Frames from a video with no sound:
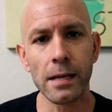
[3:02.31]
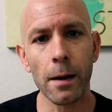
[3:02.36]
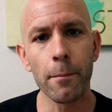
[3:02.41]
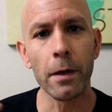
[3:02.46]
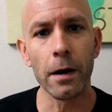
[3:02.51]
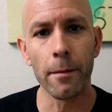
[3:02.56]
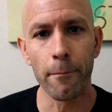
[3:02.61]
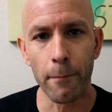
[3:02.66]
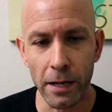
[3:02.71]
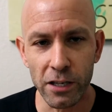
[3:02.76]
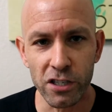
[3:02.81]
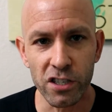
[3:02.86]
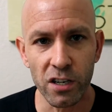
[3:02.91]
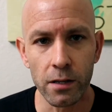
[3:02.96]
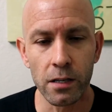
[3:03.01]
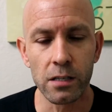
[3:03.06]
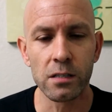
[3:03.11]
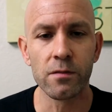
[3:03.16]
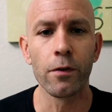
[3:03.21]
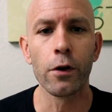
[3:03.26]
that I'm gonna mention in
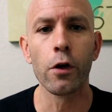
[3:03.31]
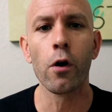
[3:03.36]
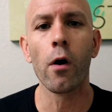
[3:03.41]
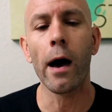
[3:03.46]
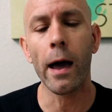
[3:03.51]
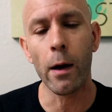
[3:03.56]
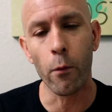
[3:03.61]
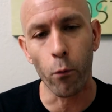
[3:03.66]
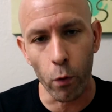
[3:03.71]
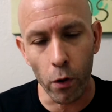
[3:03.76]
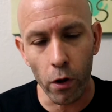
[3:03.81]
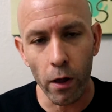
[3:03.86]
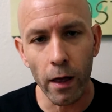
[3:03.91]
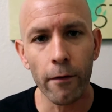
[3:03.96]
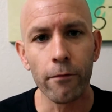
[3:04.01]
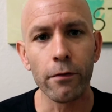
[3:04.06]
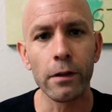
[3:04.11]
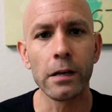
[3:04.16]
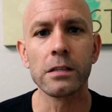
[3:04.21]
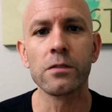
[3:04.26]
this video, I will
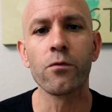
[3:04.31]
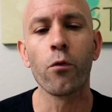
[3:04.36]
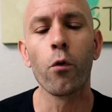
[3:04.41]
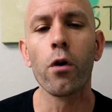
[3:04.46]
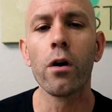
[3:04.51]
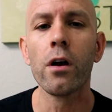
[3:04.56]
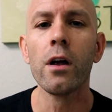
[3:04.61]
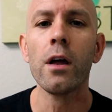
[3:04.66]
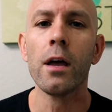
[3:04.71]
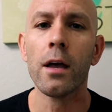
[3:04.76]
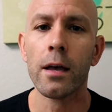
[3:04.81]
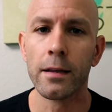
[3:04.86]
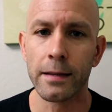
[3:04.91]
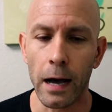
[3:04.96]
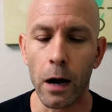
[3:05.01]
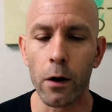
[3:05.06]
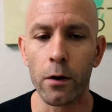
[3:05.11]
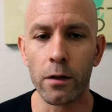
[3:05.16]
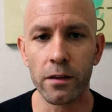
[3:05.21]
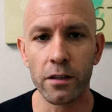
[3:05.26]
have links for
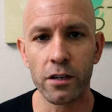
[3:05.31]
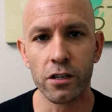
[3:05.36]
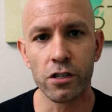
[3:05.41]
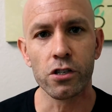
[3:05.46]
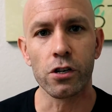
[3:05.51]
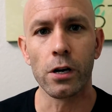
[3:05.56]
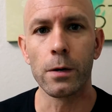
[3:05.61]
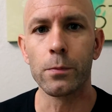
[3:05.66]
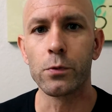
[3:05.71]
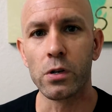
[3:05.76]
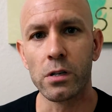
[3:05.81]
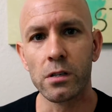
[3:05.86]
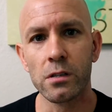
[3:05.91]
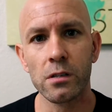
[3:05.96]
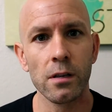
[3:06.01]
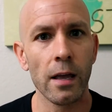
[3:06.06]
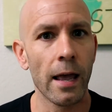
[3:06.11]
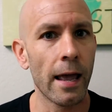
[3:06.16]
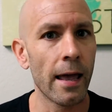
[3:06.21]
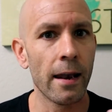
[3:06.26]
down in the
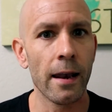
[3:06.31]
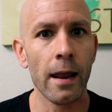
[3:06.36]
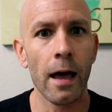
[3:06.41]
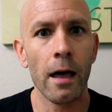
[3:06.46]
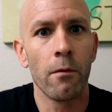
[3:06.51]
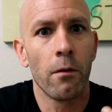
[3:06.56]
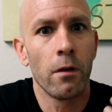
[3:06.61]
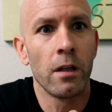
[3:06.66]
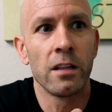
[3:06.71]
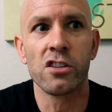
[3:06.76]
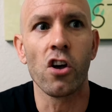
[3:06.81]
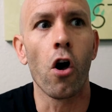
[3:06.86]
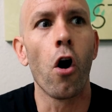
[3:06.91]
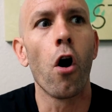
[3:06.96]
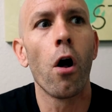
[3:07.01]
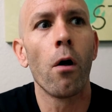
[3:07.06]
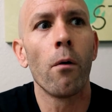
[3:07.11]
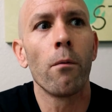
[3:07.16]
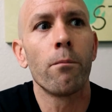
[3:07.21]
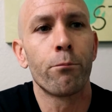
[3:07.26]
description, and it's
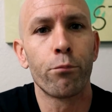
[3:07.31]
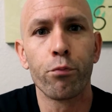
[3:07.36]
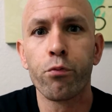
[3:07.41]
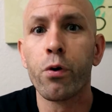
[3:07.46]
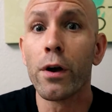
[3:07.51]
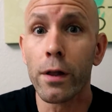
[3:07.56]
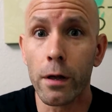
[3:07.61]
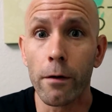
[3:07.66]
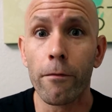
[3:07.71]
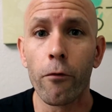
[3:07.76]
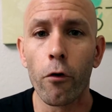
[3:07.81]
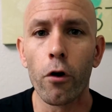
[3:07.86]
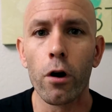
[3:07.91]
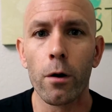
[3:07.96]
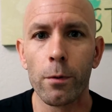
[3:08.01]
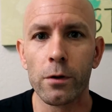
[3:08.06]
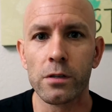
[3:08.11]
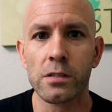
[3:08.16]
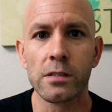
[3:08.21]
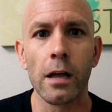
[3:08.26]
all pretty
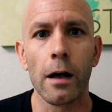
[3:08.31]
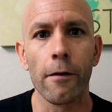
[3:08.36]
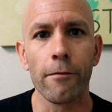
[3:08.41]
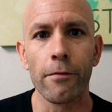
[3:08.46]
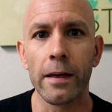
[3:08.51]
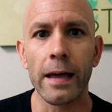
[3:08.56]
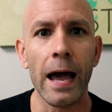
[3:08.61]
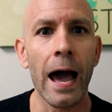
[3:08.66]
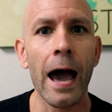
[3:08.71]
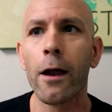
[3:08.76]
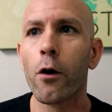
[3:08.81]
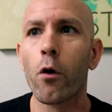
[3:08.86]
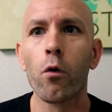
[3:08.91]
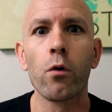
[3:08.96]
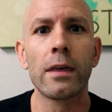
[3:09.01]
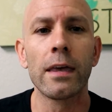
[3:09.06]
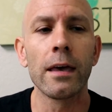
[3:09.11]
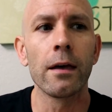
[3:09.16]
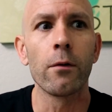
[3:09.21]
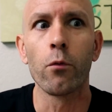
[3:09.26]
affordable stuff. Like, I
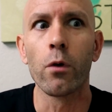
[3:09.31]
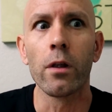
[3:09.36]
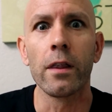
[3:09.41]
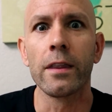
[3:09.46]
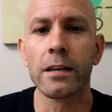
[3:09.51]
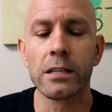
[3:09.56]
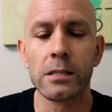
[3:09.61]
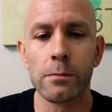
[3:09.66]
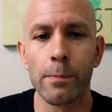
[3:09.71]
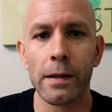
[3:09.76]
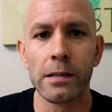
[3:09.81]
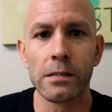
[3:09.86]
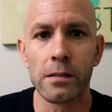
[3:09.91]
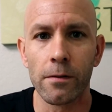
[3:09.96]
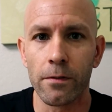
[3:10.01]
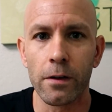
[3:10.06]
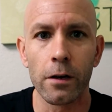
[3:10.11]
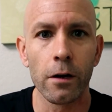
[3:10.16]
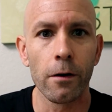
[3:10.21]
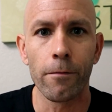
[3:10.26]
don't get really
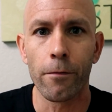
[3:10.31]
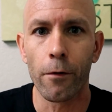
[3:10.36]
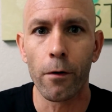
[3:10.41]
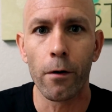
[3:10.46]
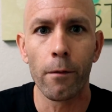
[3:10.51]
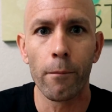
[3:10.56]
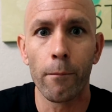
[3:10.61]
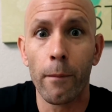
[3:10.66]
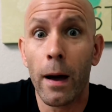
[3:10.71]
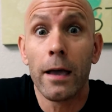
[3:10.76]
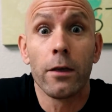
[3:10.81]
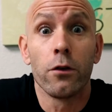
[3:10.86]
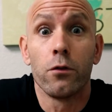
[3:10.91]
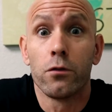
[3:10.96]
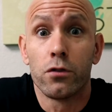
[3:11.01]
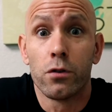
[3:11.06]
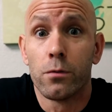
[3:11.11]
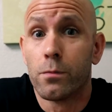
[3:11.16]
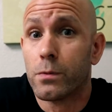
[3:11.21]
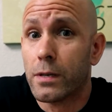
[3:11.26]
expensive gear for my
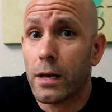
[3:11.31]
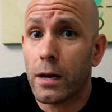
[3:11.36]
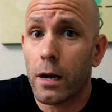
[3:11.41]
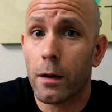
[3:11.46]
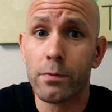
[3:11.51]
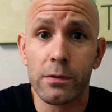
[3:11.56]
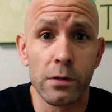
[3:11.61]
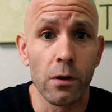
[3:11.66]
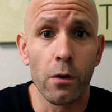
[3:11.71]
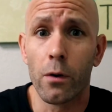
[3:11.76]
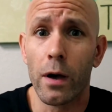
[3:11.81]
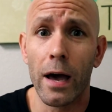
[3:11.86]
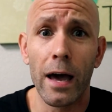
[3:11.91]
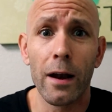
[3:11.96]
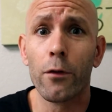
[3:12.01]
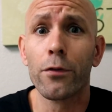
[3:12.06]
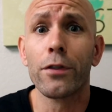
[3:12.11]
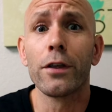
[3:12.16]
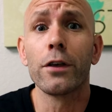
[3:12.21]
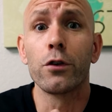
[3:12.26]
YouTube setup, so I
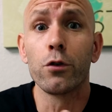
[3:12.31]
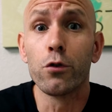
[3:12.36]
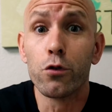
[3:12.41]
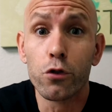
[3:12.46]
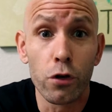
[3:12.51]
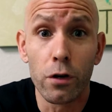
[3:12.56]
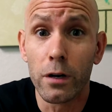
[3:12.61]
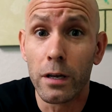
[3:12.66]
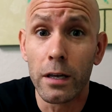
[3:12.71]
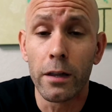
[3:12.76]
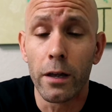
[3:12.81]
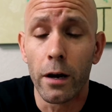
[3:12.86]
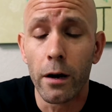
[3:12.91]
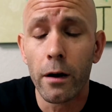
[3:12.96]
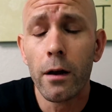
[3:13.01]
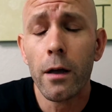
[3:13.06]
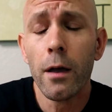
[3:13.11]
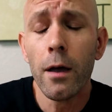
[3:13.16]
don't think you should either.